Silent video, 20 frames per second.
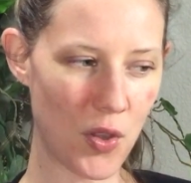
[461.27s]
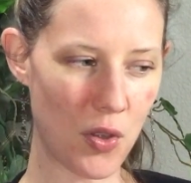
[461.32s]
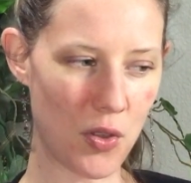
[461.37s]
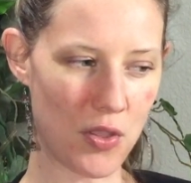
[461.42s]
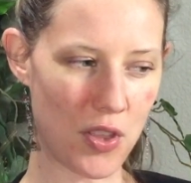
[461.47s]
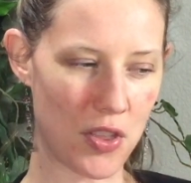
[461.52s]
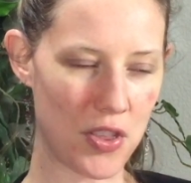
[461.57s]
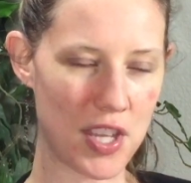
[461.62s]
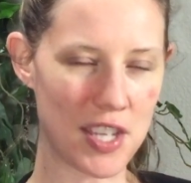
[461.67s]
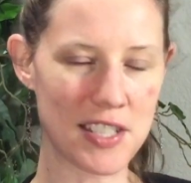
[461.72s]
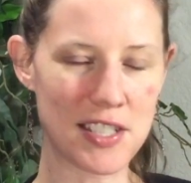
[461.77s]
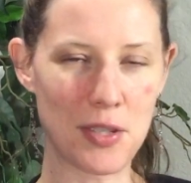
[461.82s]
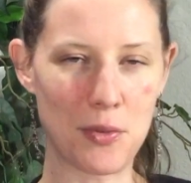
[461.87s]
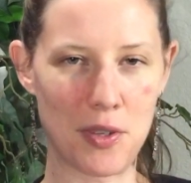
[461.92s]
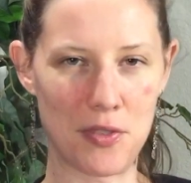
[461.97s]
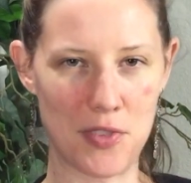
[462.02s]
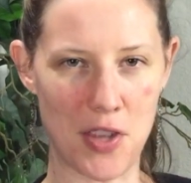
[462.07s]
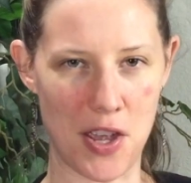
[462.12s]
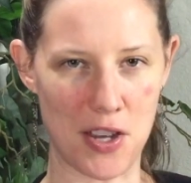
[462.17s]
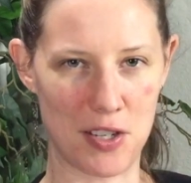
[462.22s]
the things that
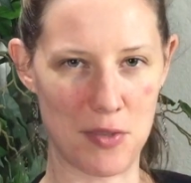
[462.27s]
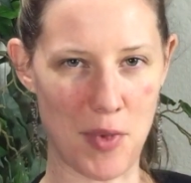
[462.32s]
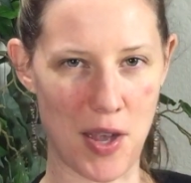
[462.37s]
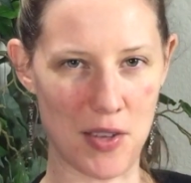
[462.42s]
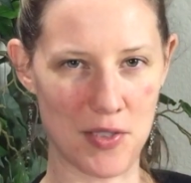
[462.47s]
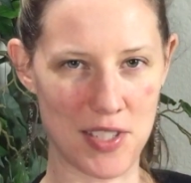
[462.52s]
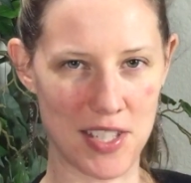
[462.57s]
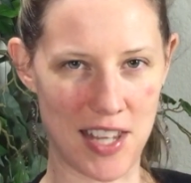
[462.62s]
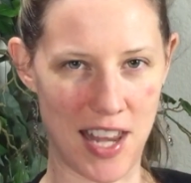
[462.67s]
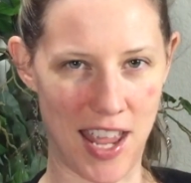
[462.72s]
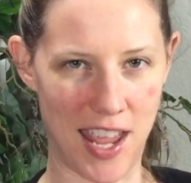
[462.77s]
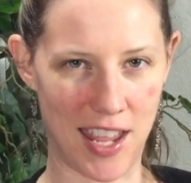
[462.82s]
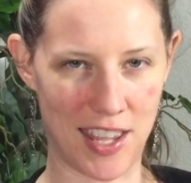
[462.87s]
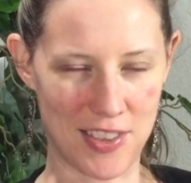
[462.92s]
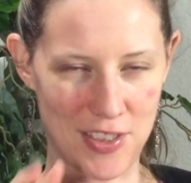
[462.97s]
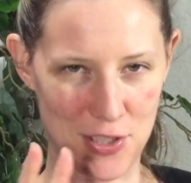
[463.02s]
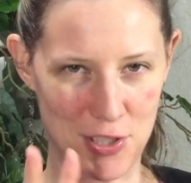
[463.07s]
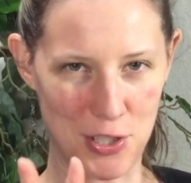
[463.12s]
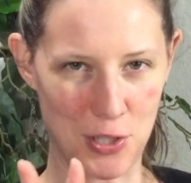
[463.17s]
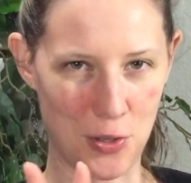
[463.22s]
we've talked about today,
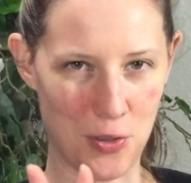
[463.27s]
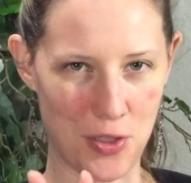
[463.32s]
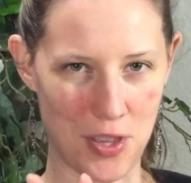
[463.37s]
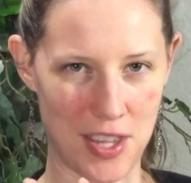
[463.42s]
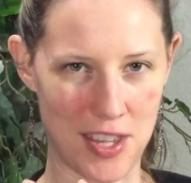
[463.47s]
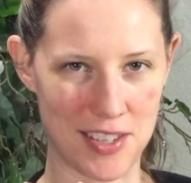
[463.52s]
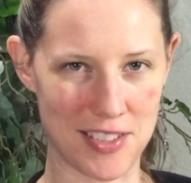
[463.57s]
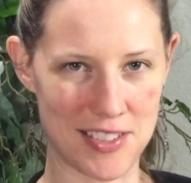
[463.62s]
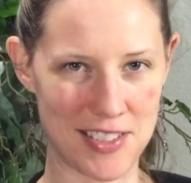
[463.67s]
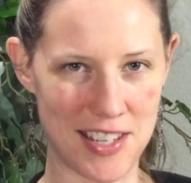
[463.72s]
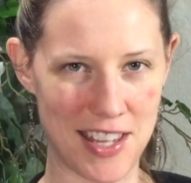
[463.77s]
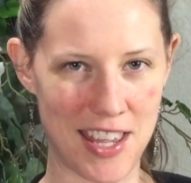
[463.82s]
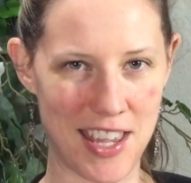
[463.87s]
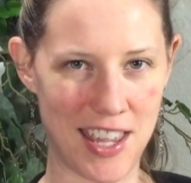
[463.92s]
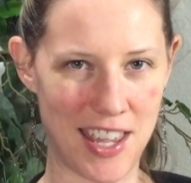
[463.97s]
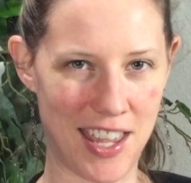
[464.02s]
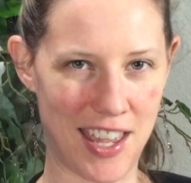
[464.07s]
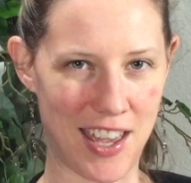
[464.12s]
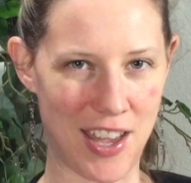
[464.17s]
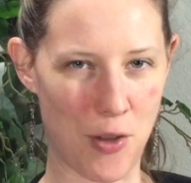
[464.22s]
the 2 things,
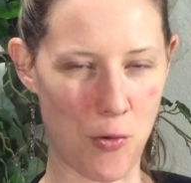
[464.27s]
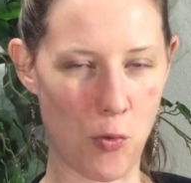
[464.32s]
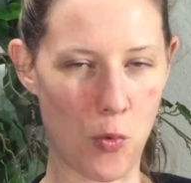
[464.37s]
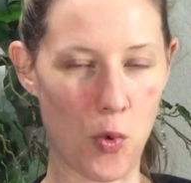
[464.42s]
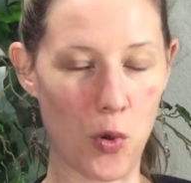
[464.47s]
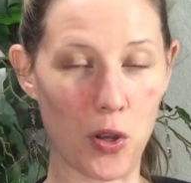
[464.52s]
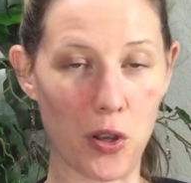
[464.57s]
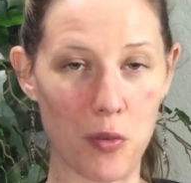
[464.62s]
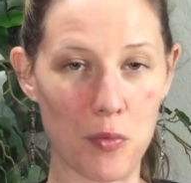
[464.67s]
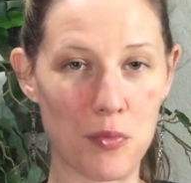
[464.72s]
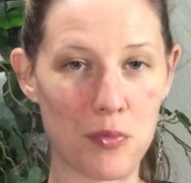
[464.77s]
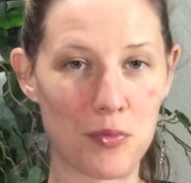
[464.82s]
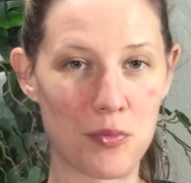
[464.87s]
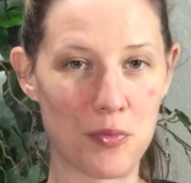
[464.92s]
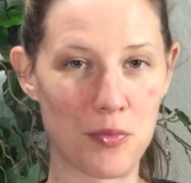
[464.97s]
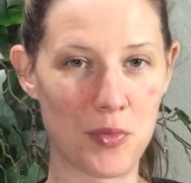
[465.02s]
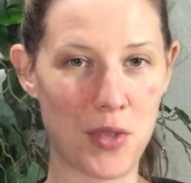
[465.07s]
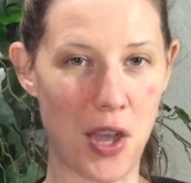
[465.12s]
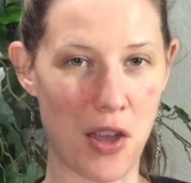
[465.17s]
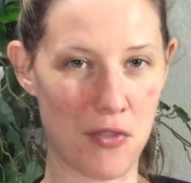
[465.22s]
a warm,
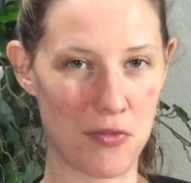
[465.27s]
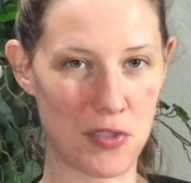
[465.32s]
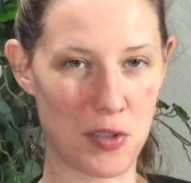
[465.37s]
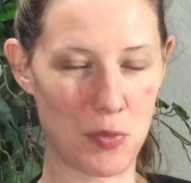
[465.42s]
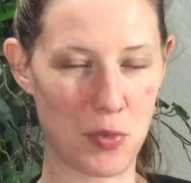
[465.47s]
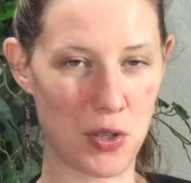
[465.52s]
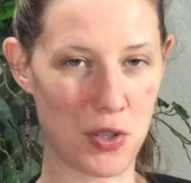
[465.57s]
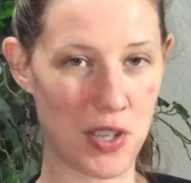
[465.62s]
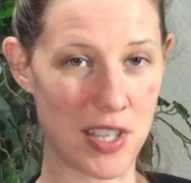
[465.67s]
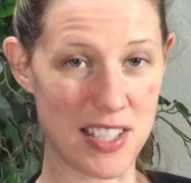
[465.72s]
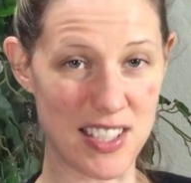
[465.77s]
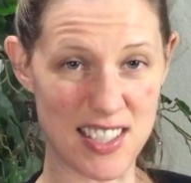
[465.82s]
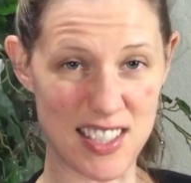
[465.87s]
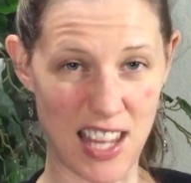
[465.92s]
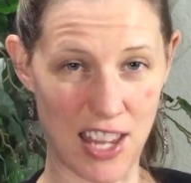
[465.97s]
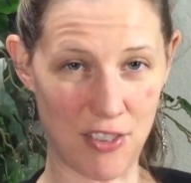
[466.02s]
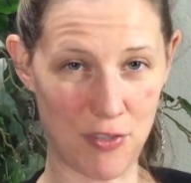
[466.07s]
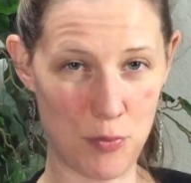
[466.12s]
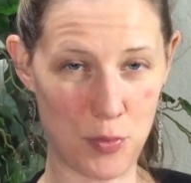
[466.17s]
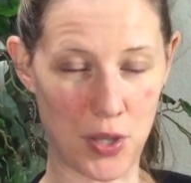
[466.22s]
comfortable, and
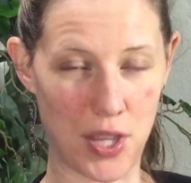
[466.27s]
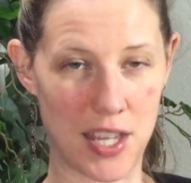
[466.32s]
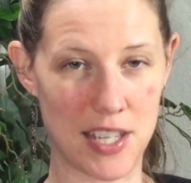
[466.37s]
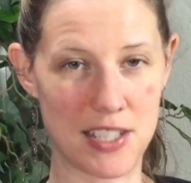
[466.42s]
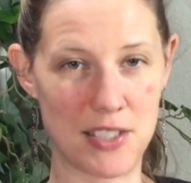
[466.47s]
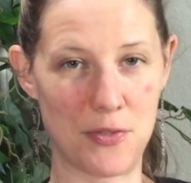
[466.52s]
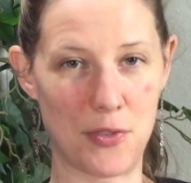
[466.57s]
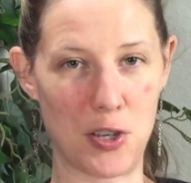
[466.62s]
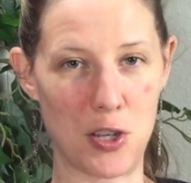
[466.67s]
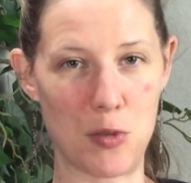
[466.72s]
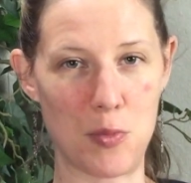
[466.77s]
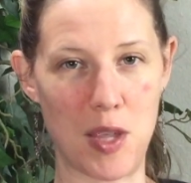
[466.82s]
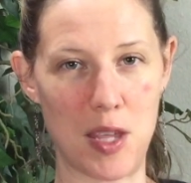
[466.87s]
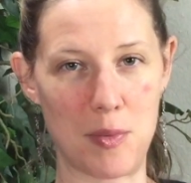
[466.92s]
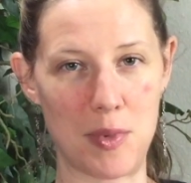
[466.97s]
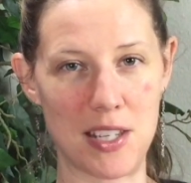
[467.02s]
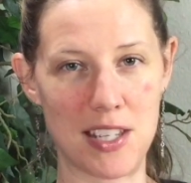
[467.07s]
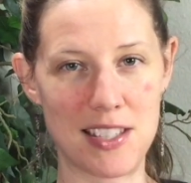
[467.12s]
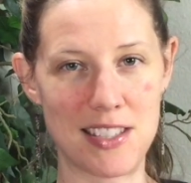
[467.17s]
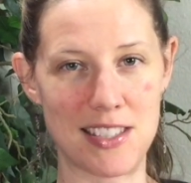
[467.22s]
safe place for your
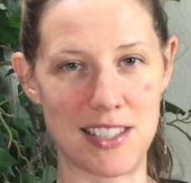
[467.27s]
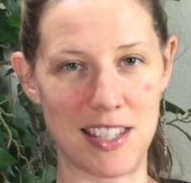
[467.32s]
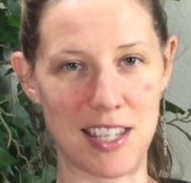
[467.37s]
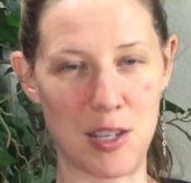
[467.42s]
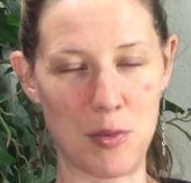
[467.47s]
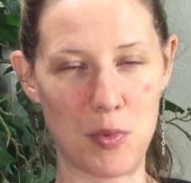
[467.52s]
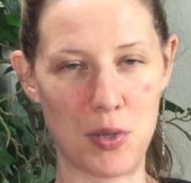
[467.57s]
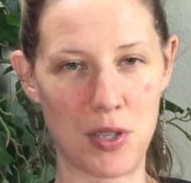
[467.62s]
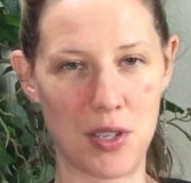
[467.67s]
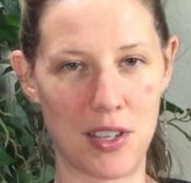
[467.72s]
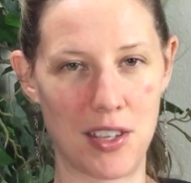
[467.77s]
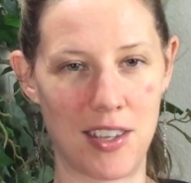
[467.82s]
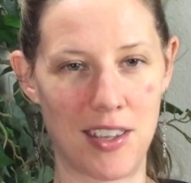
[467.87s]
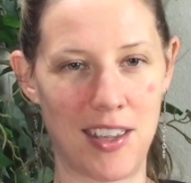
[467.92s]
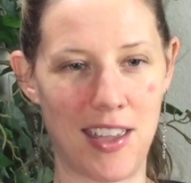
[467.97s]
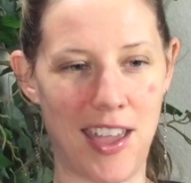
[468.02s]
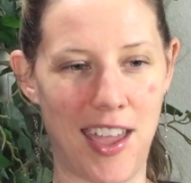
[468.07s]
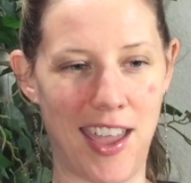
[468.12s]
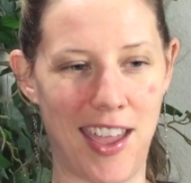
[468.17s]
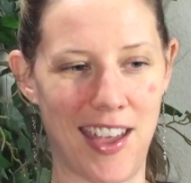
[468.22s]
baby to sleep,
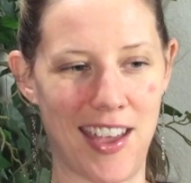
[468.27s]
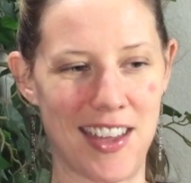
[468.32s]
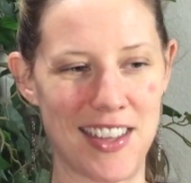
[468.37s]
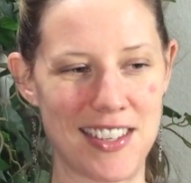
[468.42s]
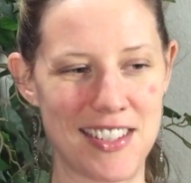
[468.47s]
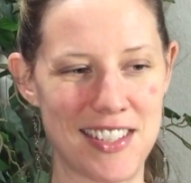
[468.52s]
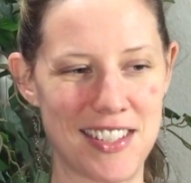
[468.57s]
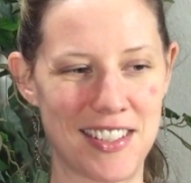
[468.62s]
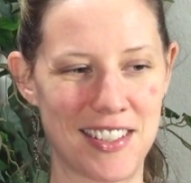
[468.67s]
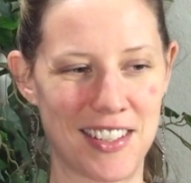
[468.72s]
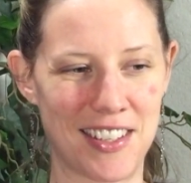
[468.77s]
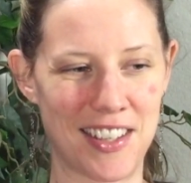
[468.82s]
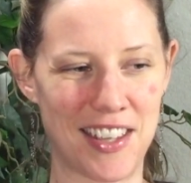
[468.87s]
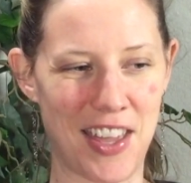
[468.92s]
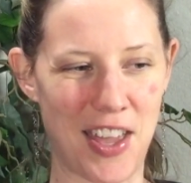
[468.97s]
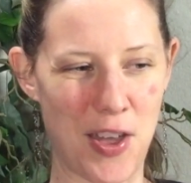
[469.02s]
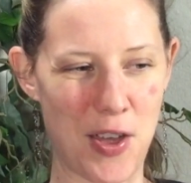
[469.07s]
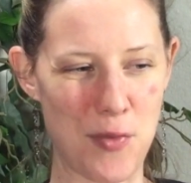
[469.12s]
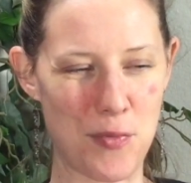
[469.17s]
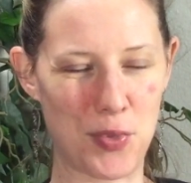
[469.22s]
and
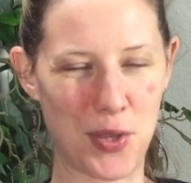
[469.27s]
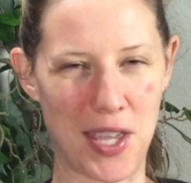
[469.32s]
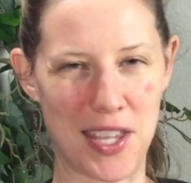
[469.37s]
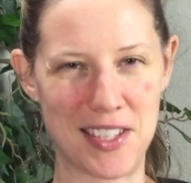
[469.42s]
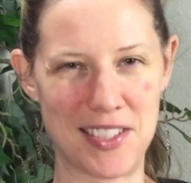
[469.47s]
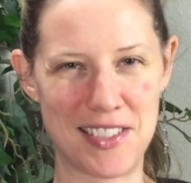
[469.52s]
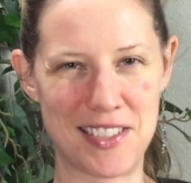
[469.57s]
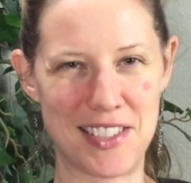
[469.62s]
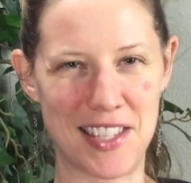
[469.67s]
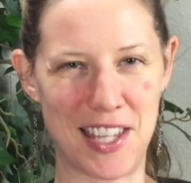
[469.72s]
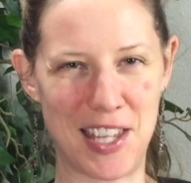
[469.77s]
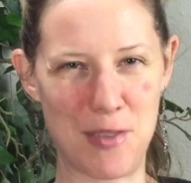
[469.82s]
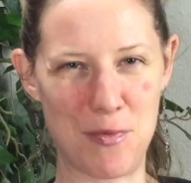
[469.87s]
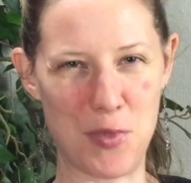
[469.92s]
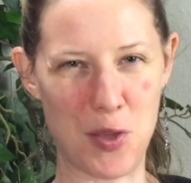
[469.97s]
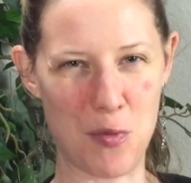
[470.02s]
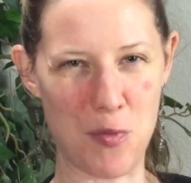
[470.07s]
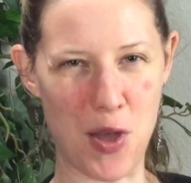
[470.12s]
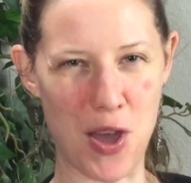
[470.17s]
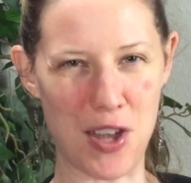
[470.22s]
a place to keep
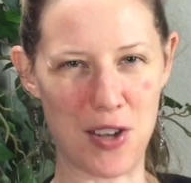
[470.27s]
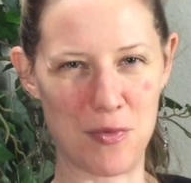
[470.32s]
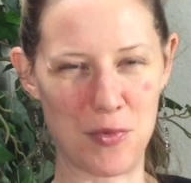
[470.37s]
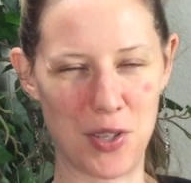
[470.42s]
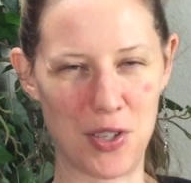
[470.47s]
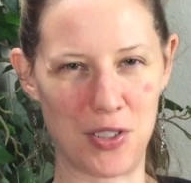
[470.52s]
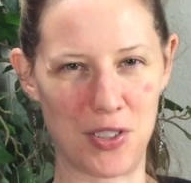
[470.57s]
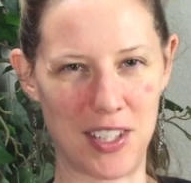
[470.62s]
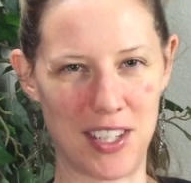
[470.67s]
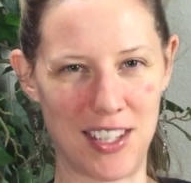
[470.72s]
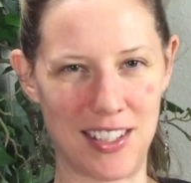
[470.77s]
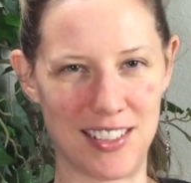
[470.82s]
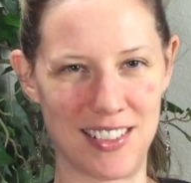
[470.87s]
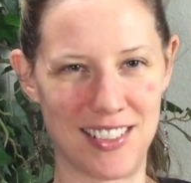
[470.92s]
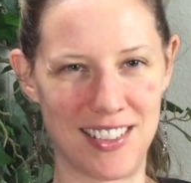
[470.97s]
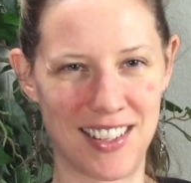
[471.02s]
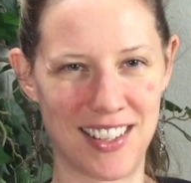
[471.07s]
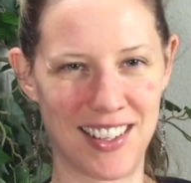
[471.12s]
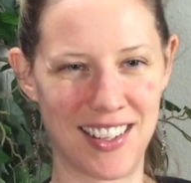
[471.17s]
their bottom clean,